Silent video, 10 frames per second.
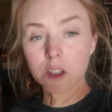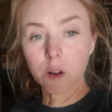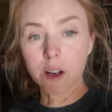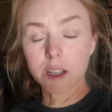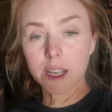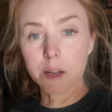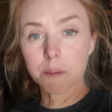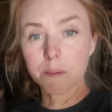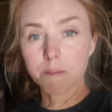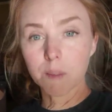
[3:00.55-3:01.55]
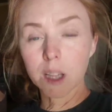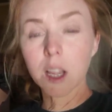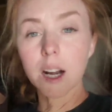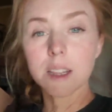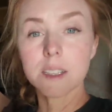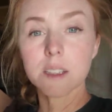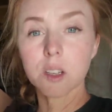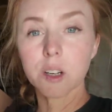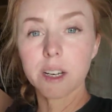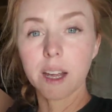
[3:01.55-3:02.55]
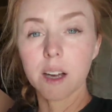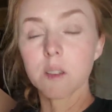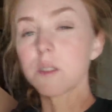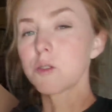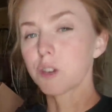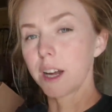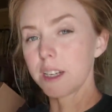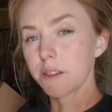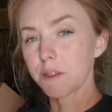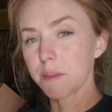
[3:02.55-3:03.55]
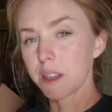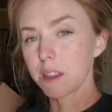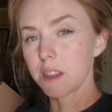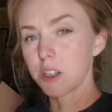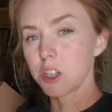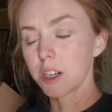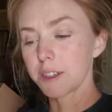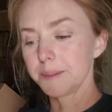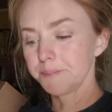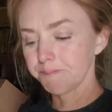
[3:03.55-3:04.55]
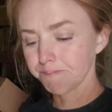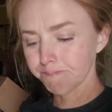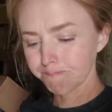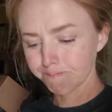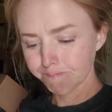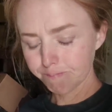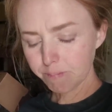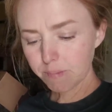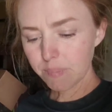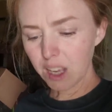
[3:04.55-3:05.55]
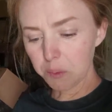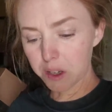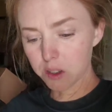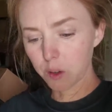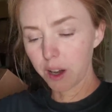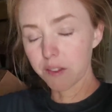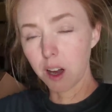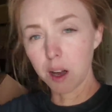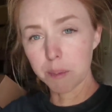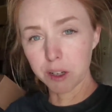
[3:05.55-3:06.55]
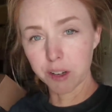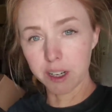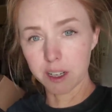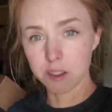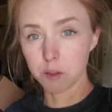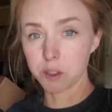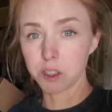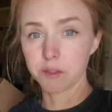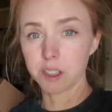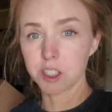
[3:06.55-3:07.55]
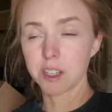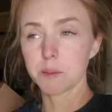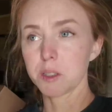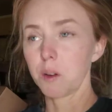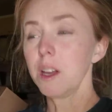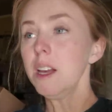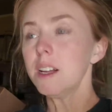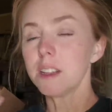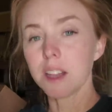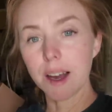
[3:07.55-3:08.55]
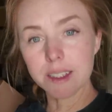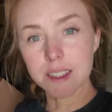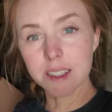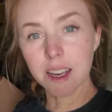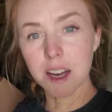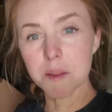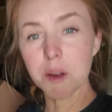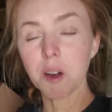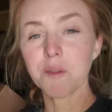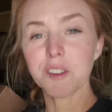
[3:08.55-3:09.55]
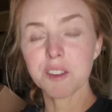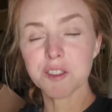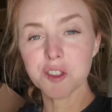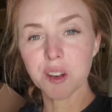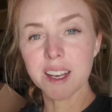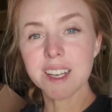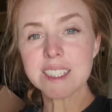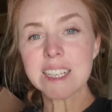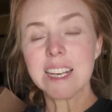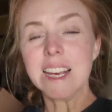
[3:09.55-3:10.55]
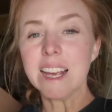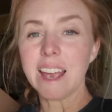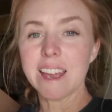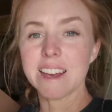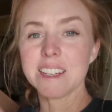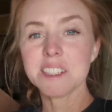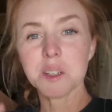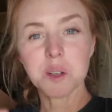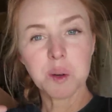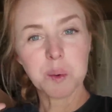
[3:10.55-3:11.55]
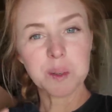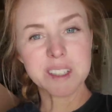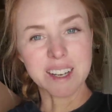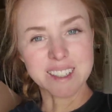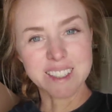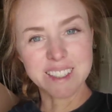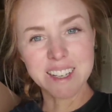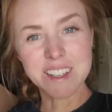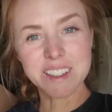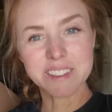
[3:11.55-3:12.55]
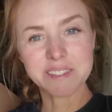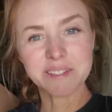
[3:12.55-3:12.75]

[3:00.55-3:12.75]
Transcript: to go out and get a lot of these in the greenhouse, try a different method this year. And we also have the hotbed greenhouse that we're just finishing up. So lots to come. Hopefully you enjoy it and we'll talk to you later.